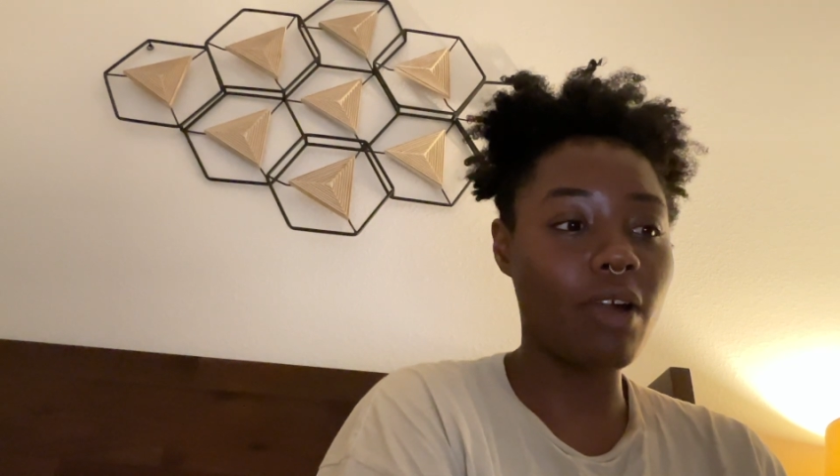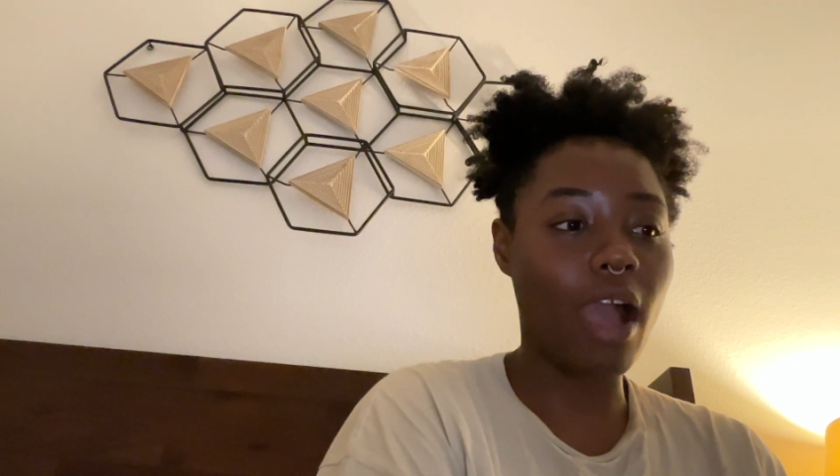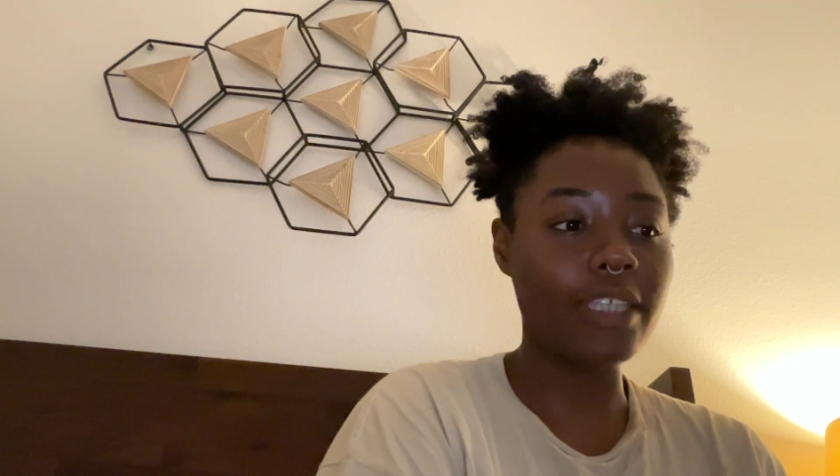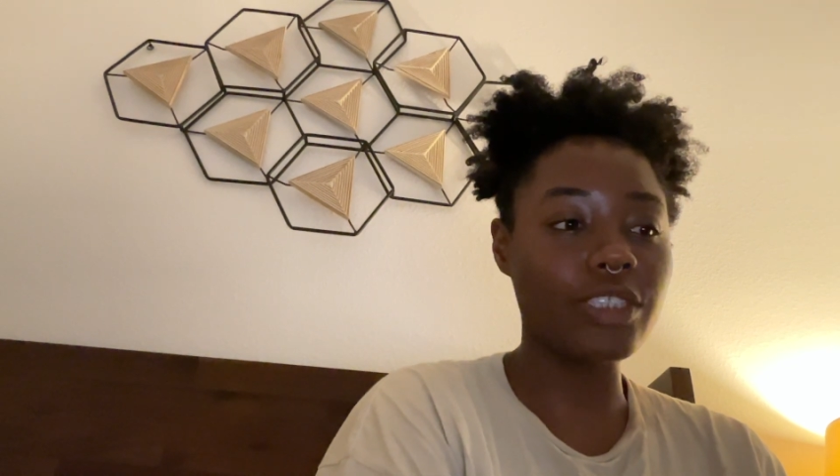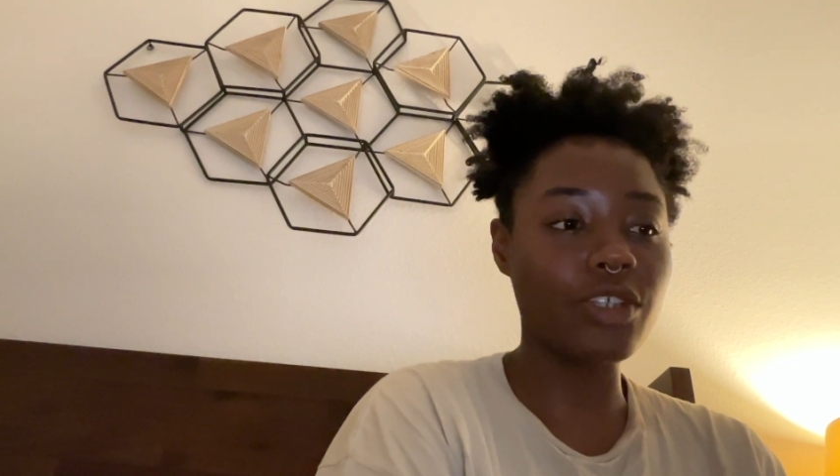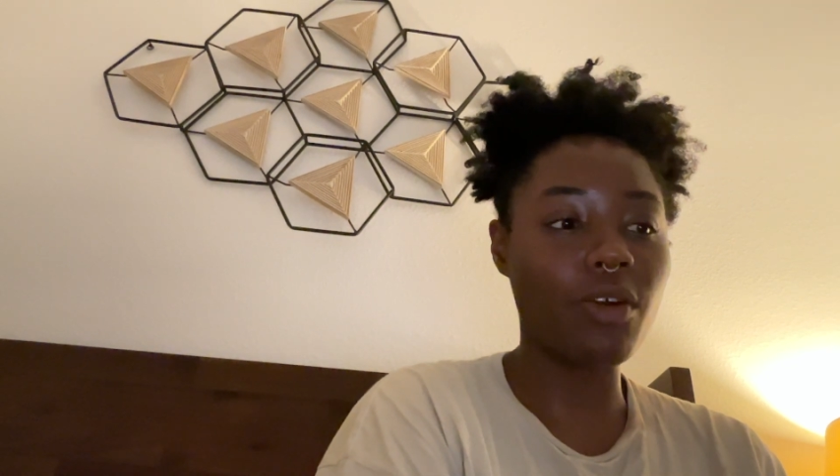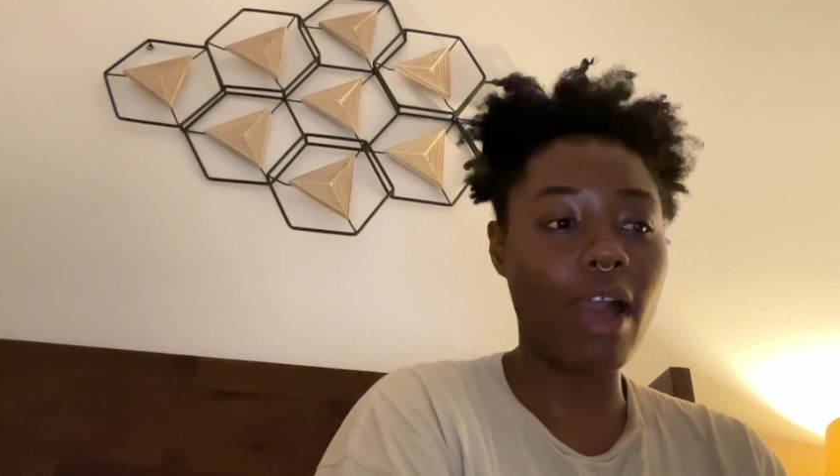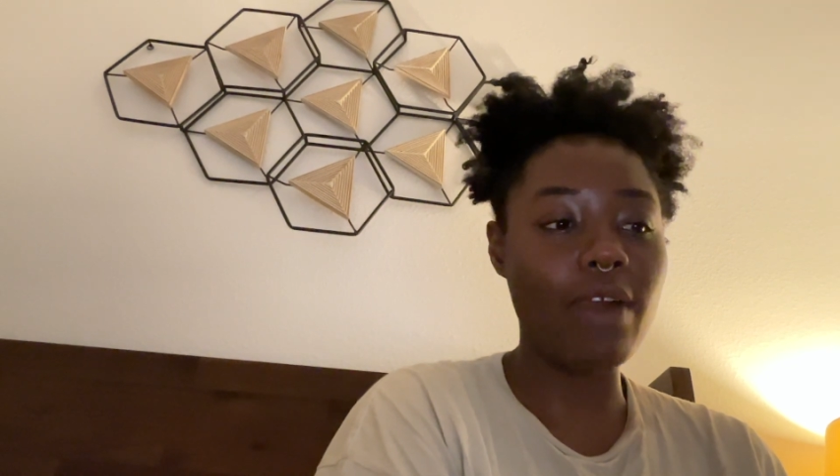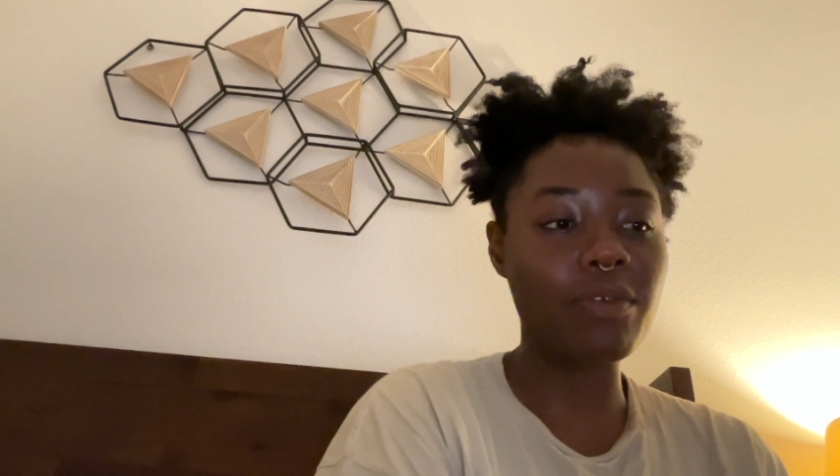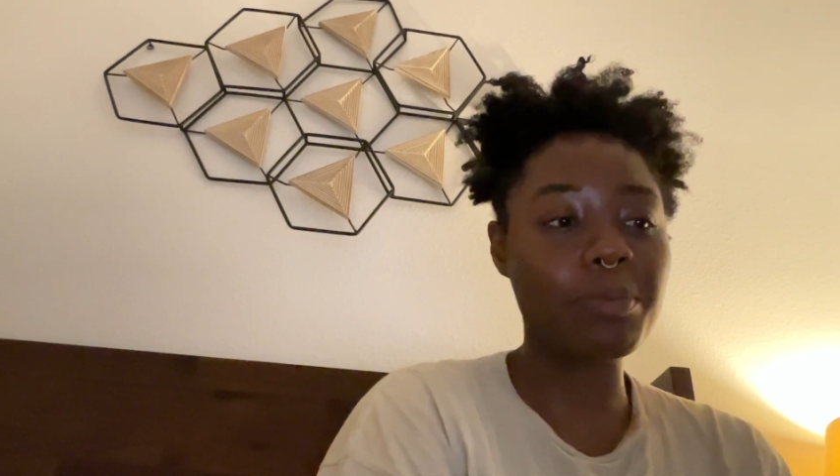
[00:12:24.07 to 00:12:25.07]
I don't
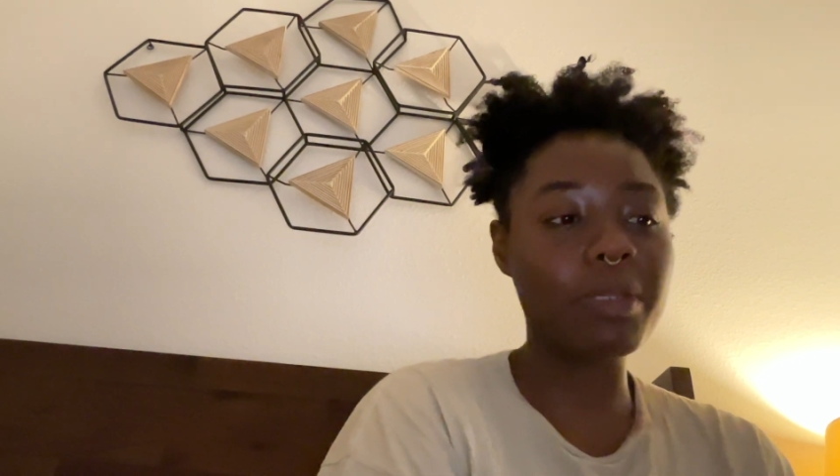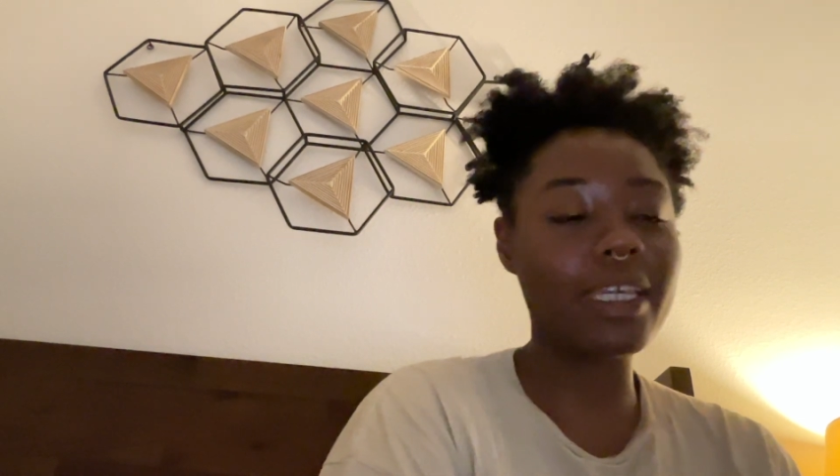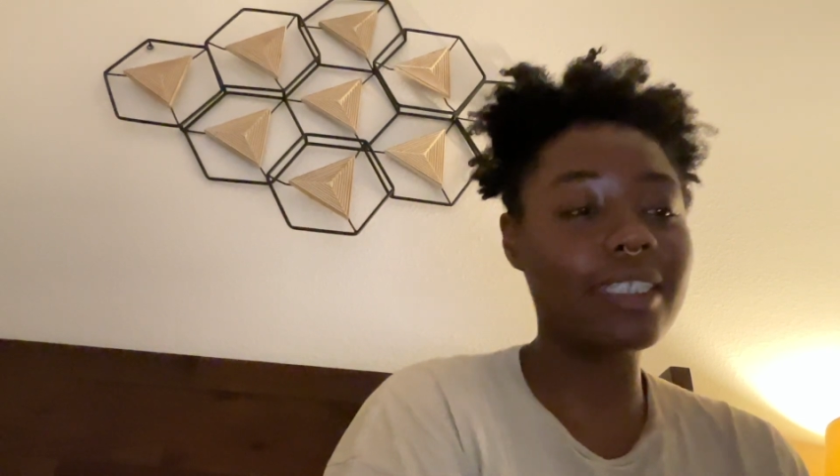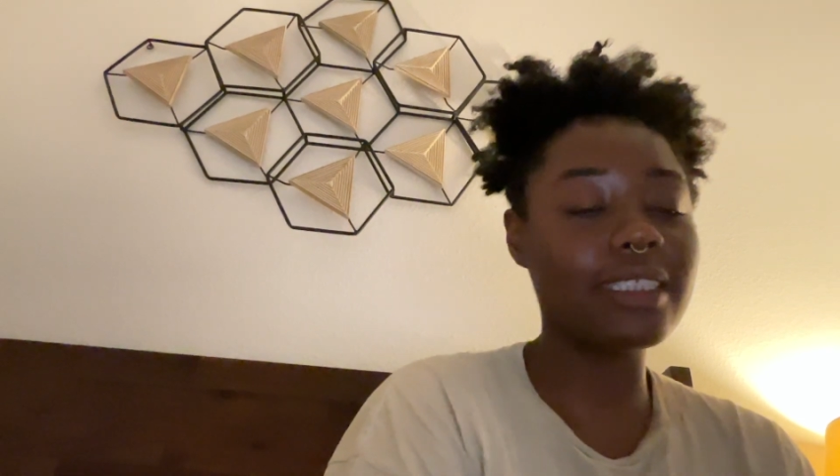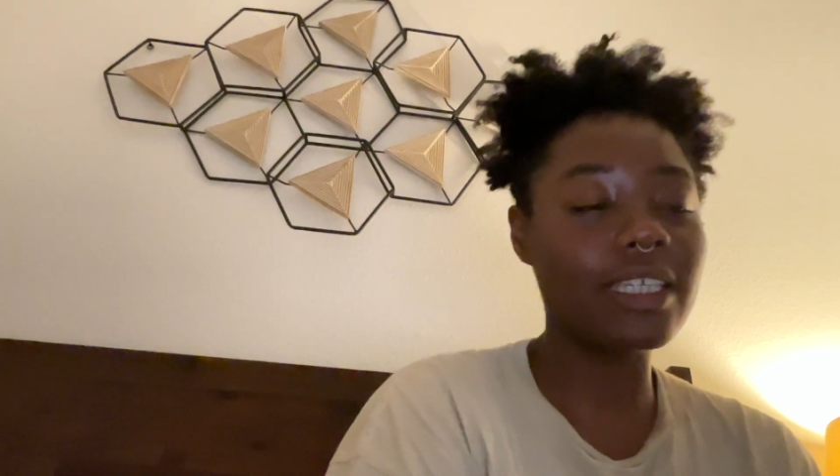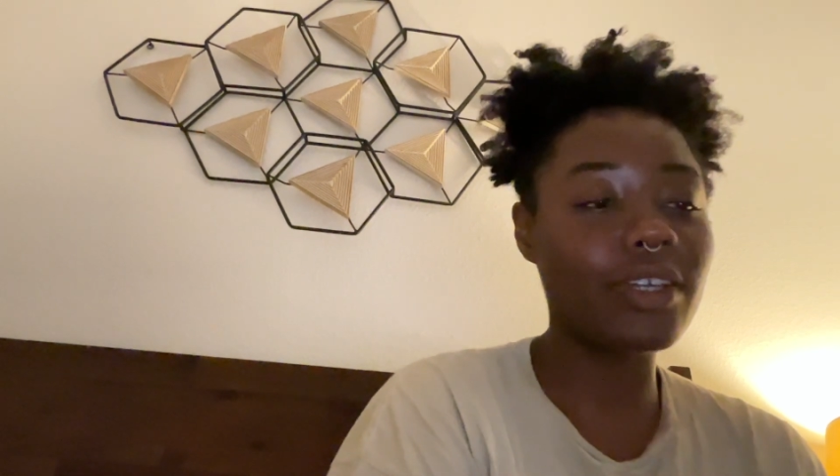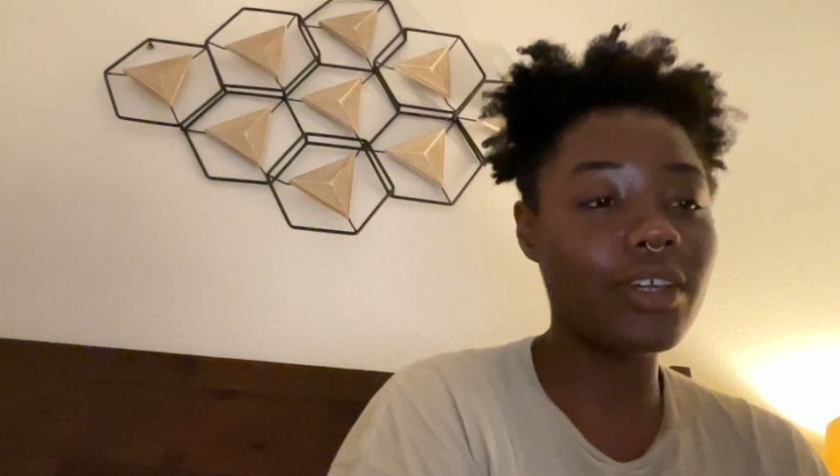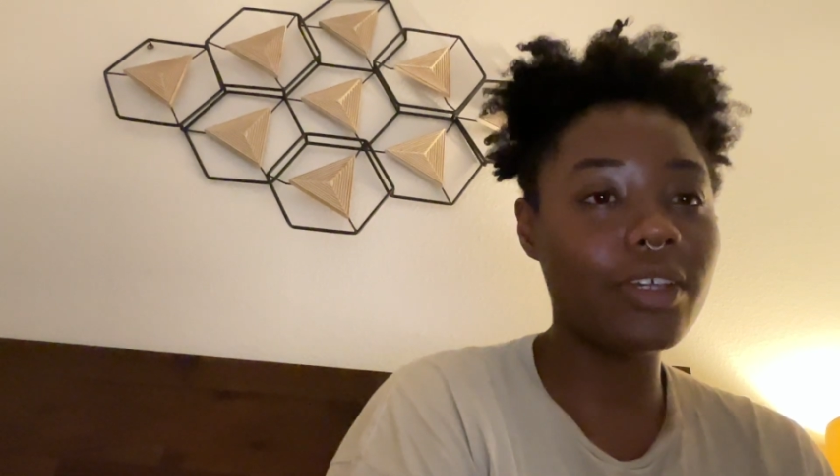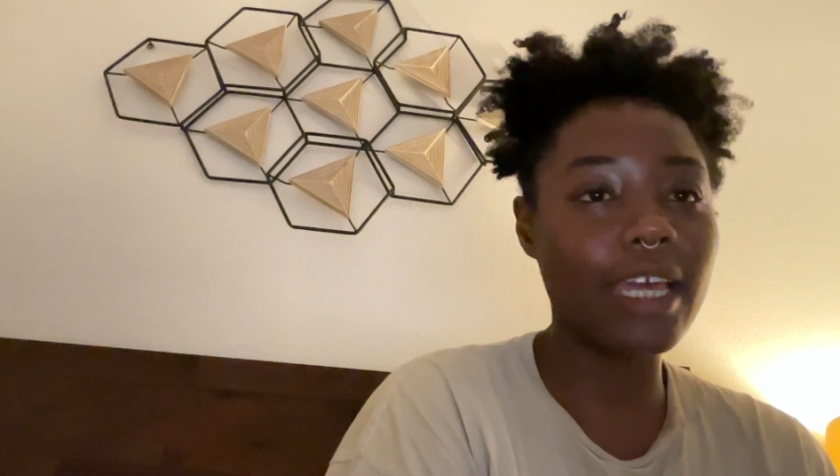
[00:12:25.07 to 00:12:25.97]
have a place here.